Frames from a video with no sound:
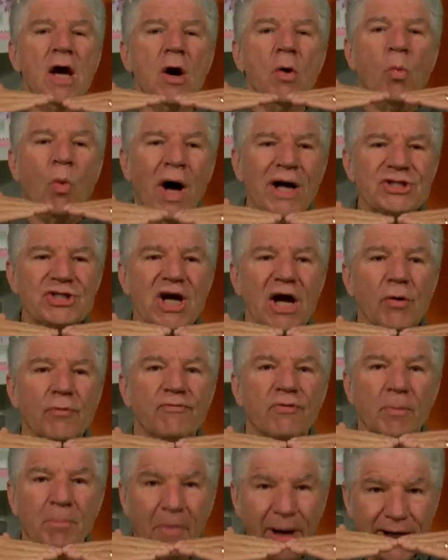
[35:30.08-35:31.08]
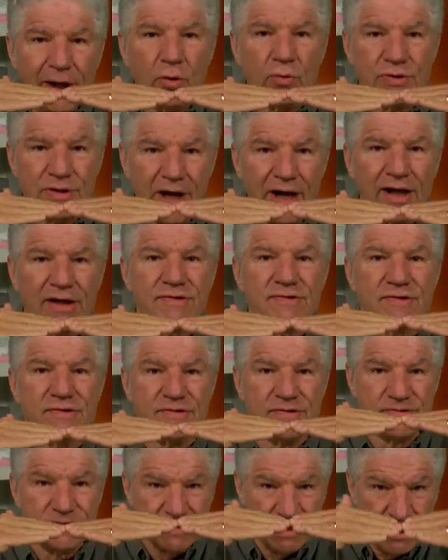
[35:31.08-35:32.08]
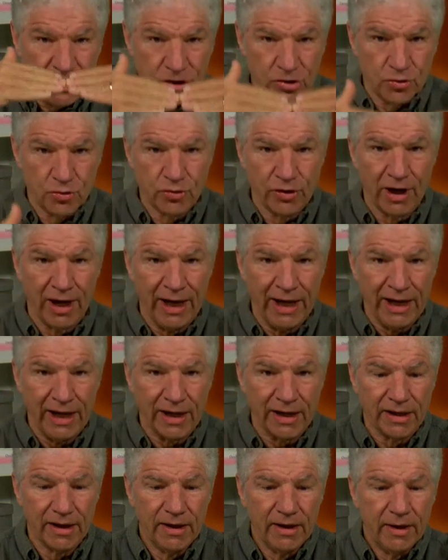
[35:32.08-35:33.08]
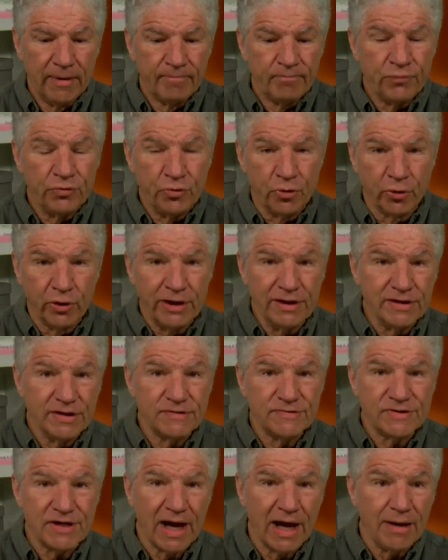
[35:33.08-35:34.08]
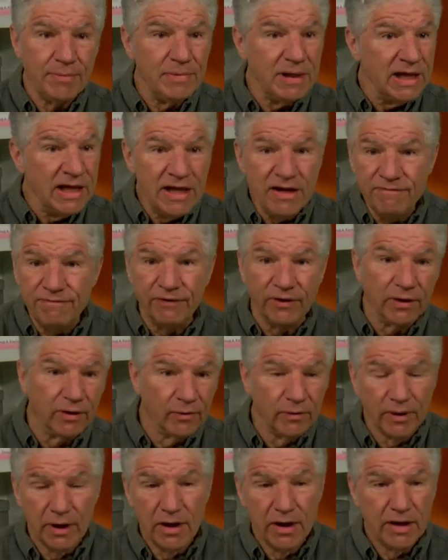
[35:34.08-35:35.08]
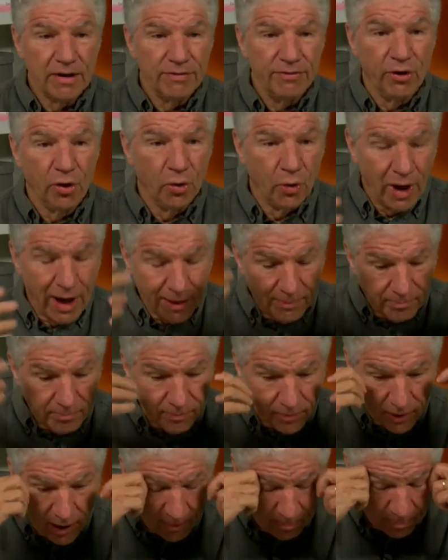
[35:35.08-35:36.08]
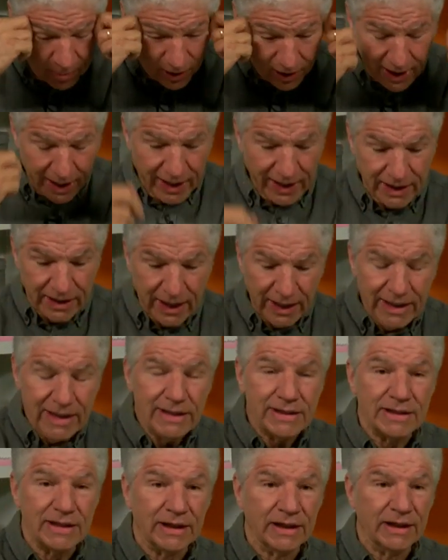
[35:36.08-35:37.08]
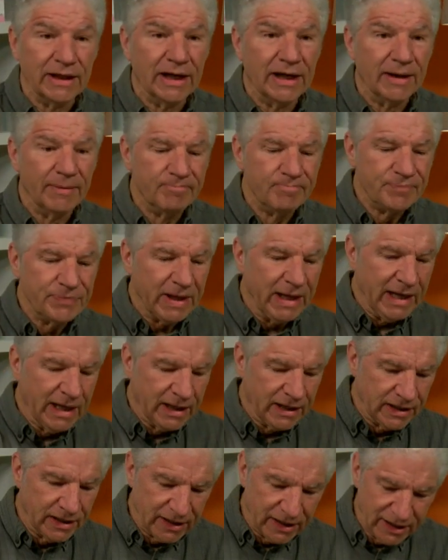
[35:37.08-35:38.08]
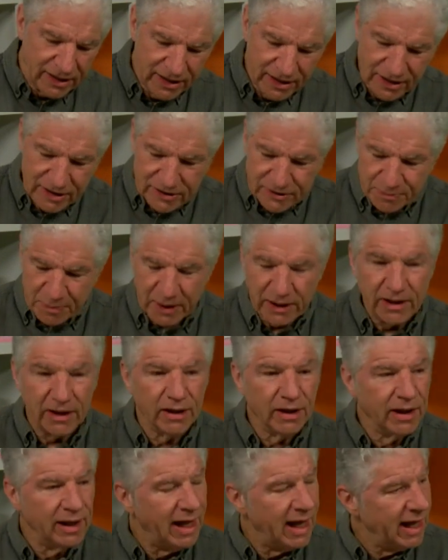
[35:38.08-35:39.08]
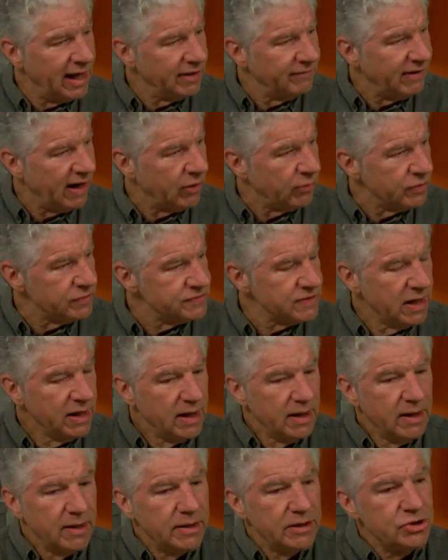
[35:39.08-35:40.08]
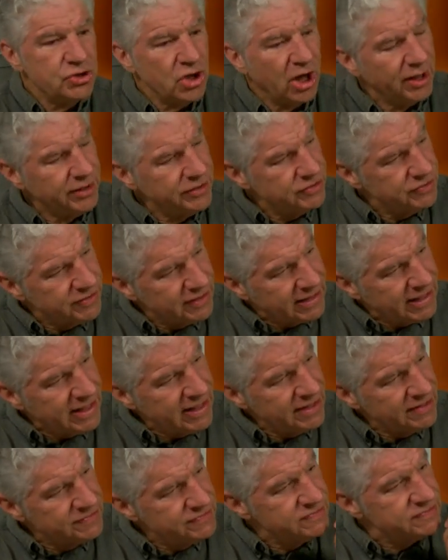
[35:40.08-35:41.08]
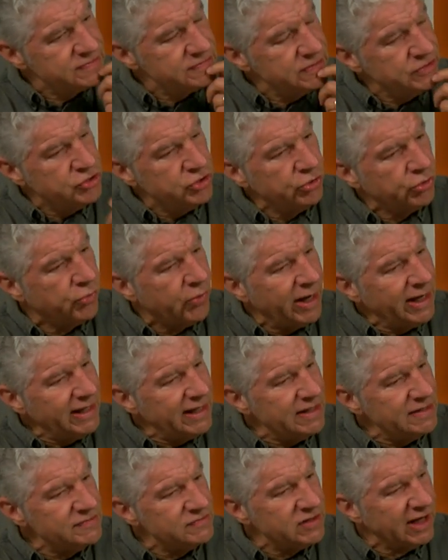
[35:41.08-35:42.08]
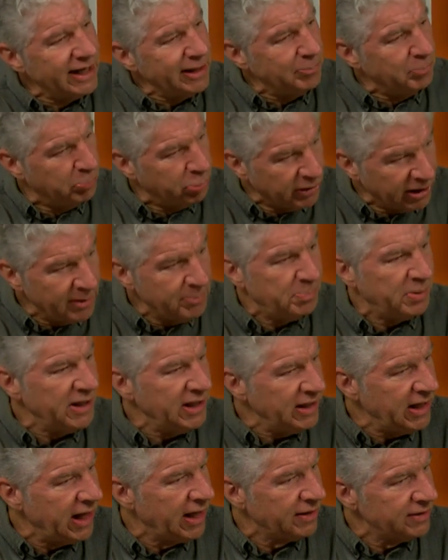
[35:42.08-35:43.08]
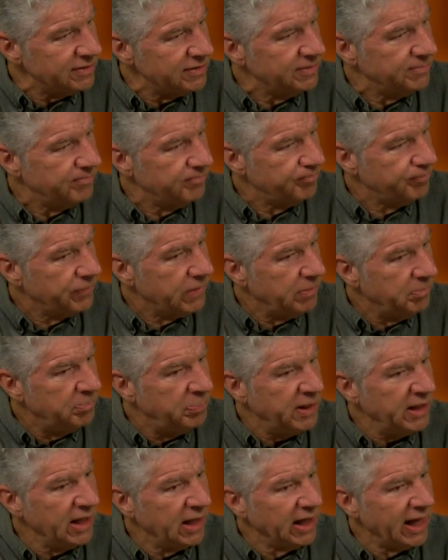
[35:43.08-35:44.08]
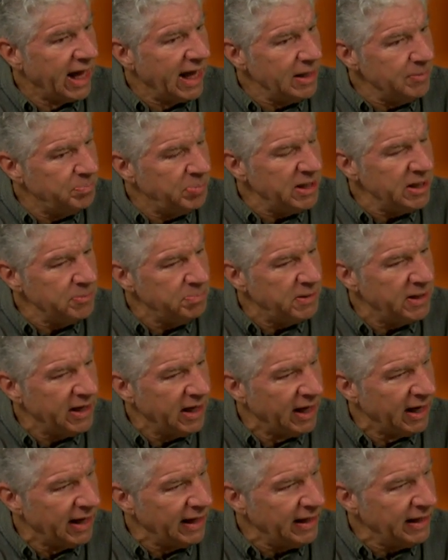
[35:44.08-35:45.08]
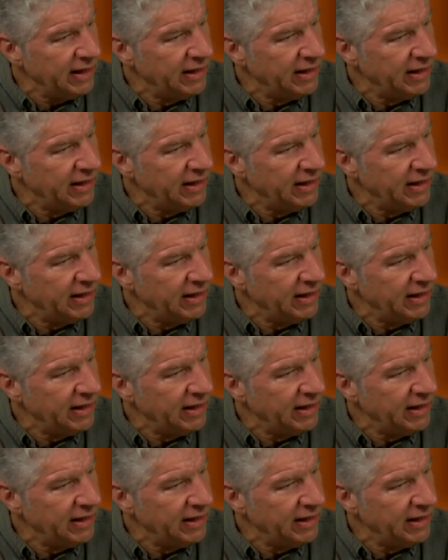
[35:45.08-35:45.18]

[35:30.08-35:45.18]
Watch out for mycotoxins in your diet during this time, even though I'm up a lot at night and, uh, and uh, spending a lot of hours. John, do the kids, do your grandkids like Blippi yet? B L I P P I?